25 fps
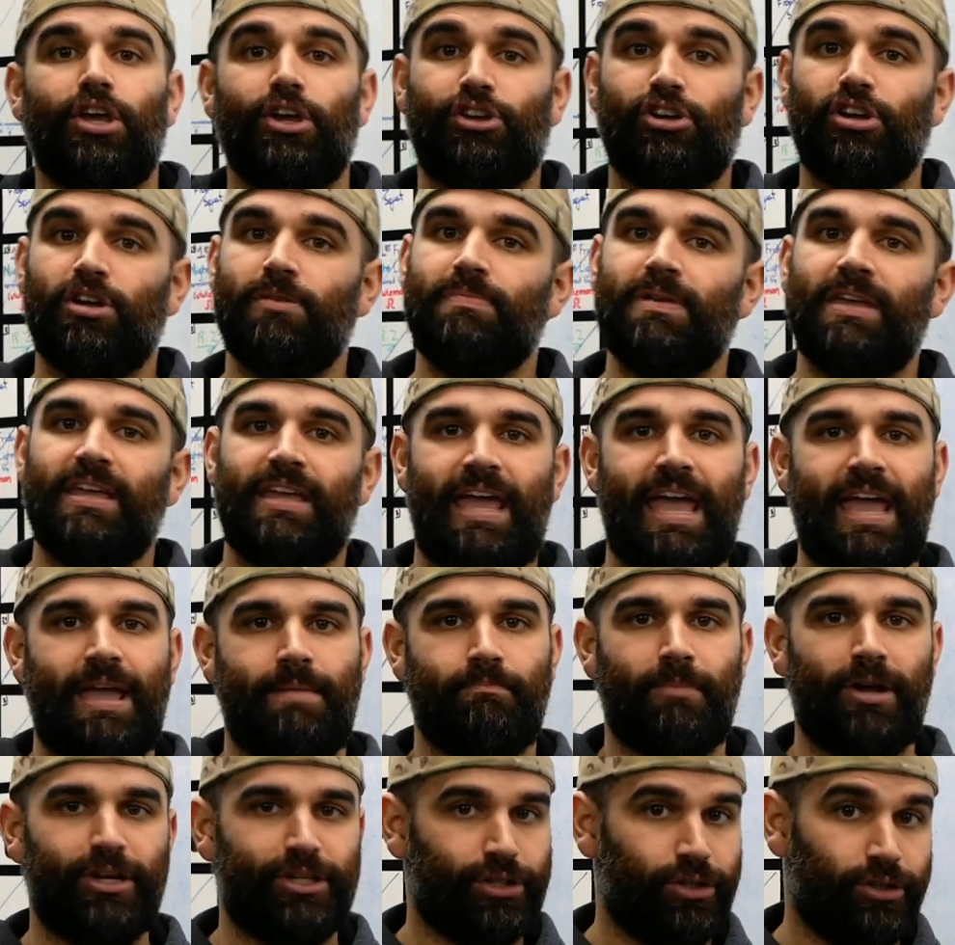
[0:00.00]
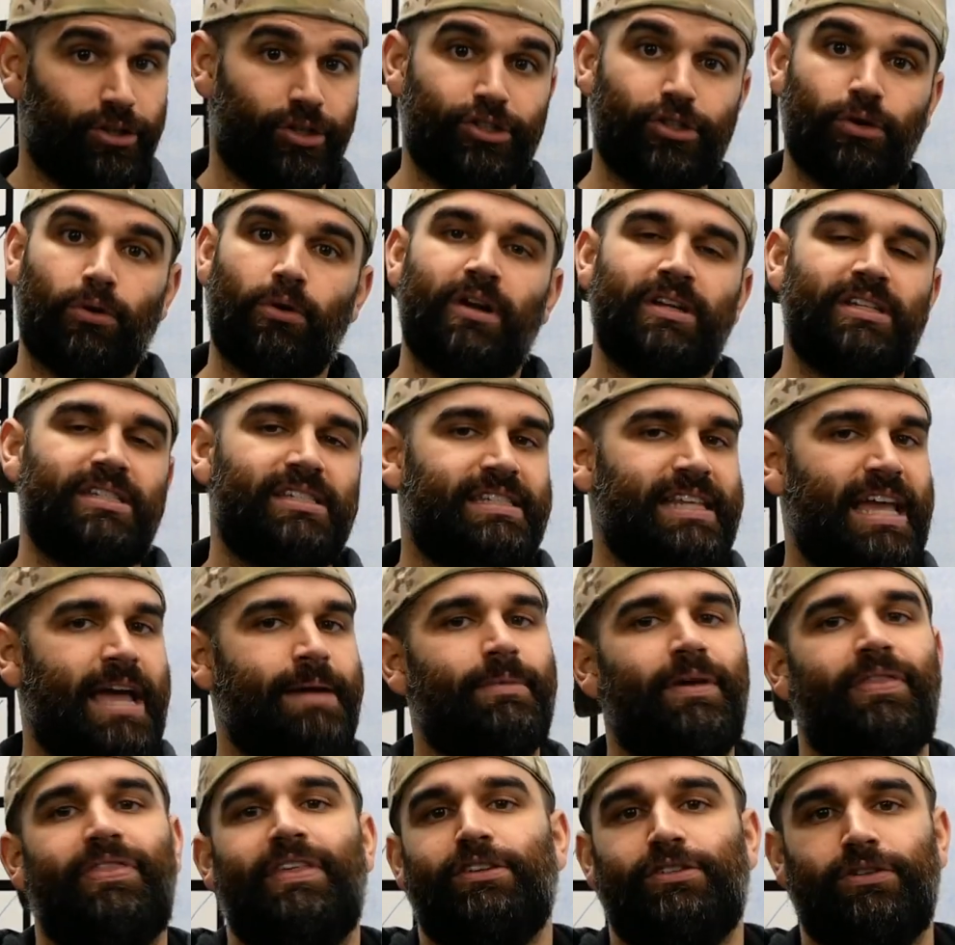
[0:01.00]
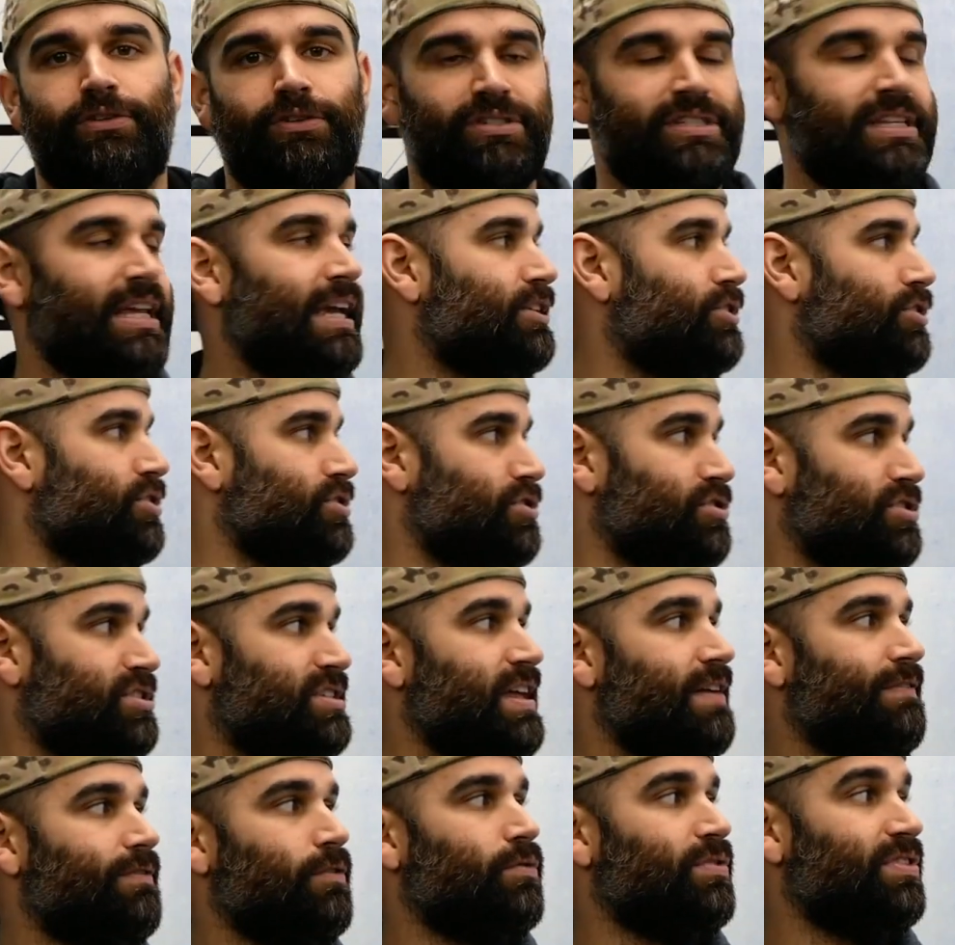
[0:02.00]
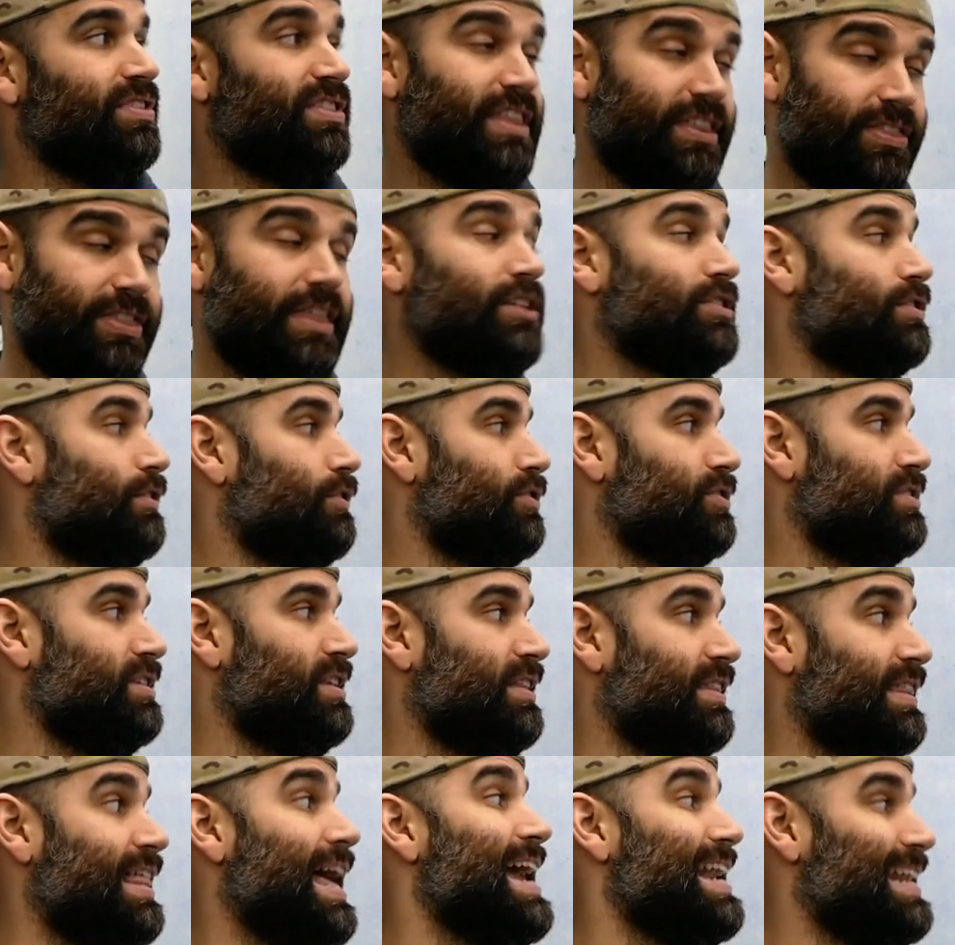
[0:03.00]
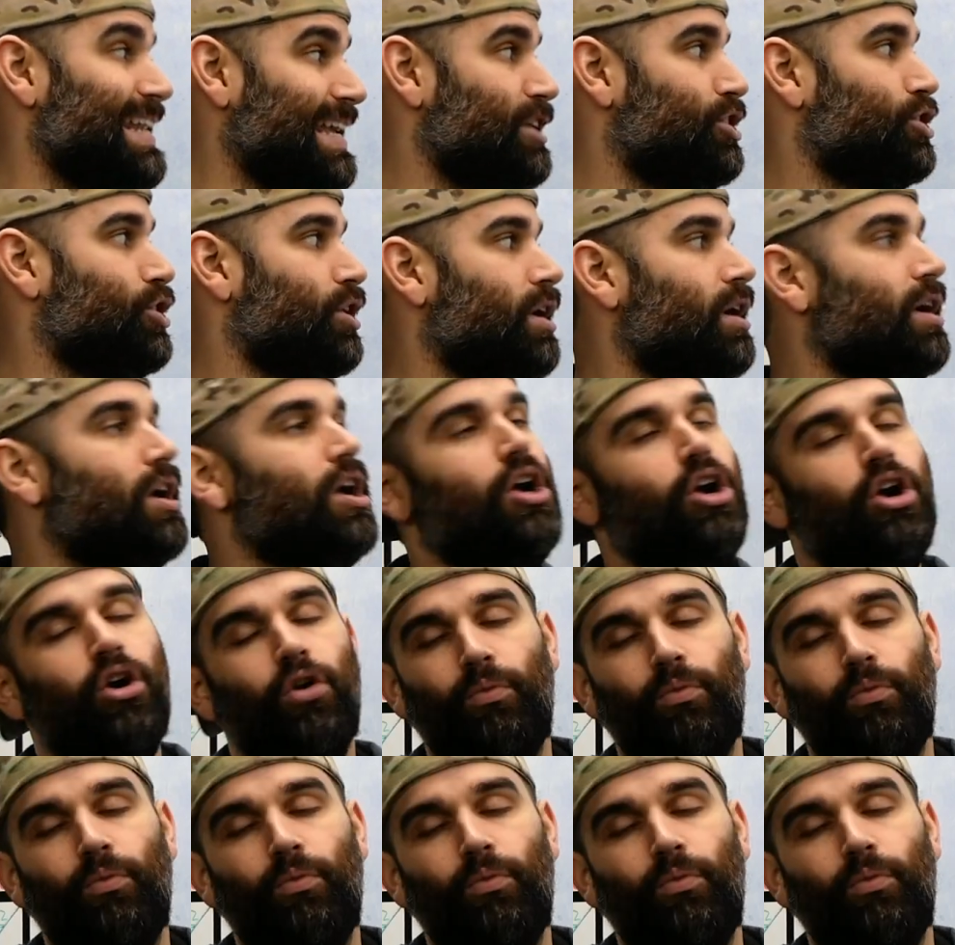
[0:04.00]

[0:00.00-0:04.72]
It could be, hey, muscular endurance, stamina, things of those natures. There's different things of that nature.